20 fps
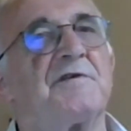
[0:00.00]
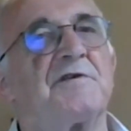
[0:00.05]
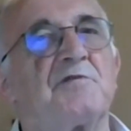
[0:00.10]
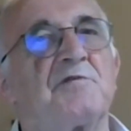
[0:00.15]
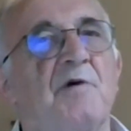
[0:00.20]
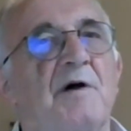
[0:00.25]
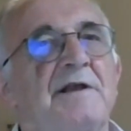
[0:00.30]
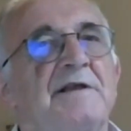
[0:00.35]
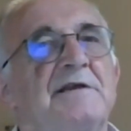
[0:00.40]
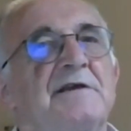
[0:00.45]
for
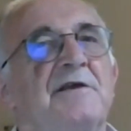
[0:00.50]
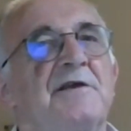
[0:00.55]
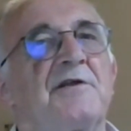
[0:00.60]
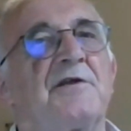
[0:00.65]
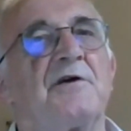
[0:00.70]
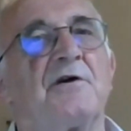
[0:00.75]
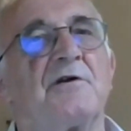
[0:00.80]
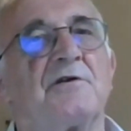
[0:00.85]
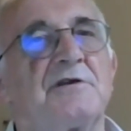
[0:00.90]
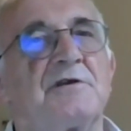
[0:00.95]

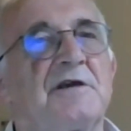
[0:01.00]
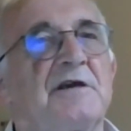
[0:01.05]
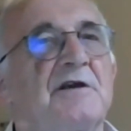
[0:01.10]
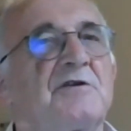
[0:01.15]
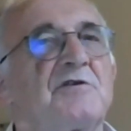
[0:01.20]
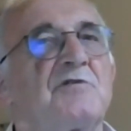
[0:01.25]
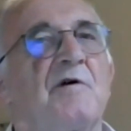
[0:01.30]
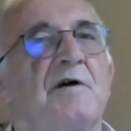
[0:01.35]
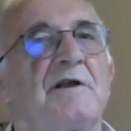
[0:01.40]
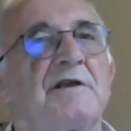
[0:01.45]
2030
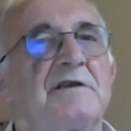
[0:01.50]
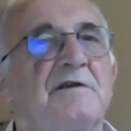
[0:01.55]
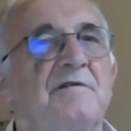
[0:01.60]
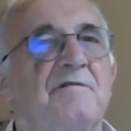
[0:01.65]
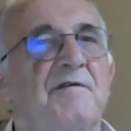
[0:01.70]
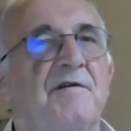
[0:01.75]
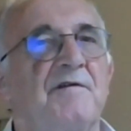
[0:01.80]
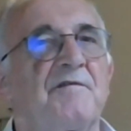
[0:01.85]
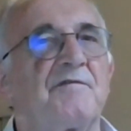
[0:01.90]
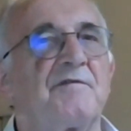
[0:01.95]
and
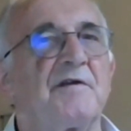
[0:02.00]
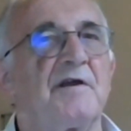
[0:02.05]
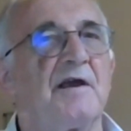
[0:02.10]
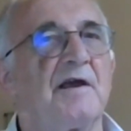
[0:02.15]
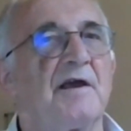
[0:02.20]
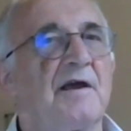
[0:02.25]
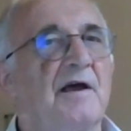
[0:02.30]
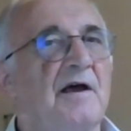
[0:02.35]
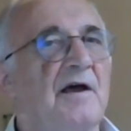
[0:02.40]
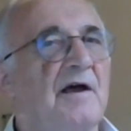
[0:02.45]

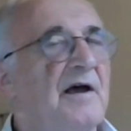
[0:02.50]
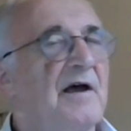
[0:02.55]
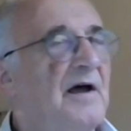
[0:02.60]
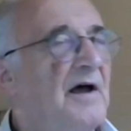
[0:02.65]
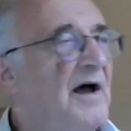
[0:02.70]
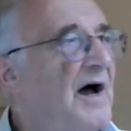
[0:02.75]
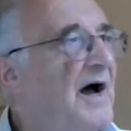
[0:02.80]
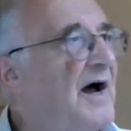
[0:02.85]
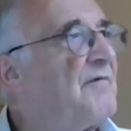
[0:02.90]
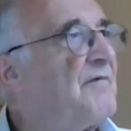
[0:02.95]
2050?
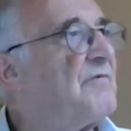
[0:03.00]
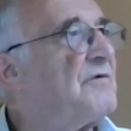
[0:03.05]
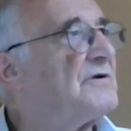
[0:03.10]
I